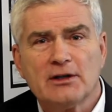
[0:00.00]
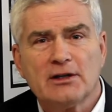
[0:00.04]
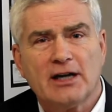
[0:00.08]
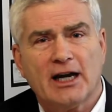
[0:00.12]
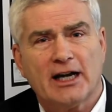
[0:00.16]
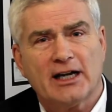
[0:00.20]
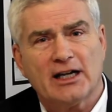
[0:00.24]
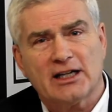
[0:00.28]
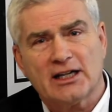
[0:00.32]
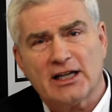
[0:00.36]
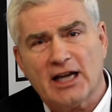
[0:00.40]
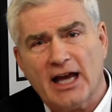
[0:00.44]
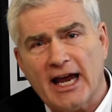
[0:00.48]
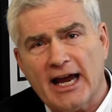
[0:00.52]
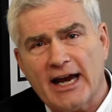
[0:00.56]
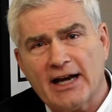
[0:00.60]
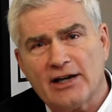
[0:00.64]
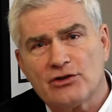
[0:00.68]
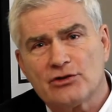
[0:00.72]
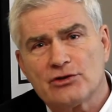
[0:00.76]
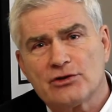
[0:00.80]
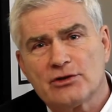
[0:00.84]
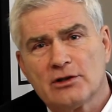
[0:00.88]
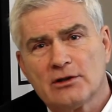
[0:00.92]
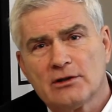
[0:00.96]
and
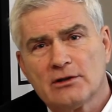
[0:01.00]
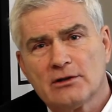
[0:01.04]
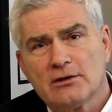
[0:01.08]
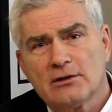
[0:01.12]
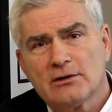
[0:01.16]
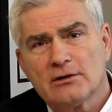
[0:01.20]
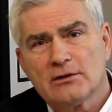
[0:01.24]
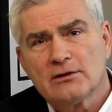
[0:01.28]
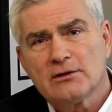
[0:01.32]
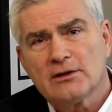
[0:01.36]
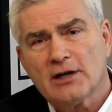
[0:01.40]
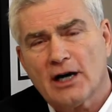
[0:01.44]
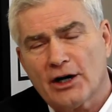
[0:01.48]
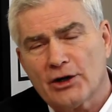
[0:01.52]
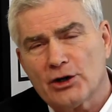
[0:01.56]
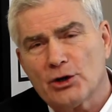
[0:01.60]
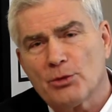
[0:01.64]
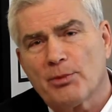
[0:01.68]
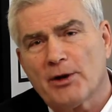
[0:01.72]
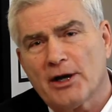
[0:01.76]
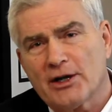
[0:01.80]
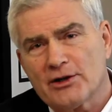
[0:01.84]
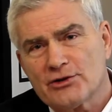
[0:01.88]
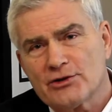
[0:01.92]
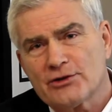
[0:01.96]
engaged are your
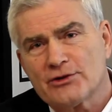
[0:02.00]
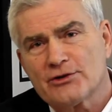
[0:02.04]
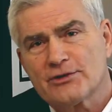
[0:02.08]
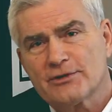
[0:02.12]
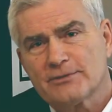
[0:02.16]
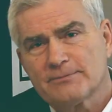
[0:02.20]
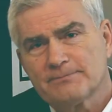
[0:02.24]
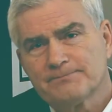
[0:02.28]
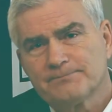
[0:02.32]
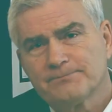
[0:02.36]
patients?